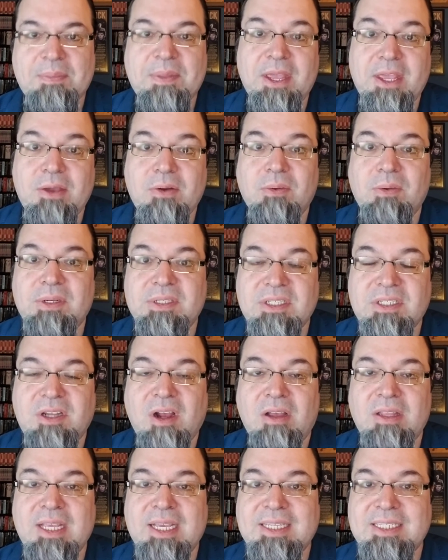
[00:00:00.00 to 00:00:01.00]
that you are
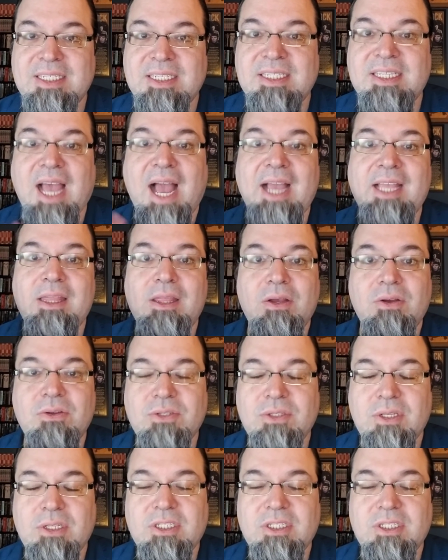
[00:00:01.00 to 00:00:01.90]
installing sideloads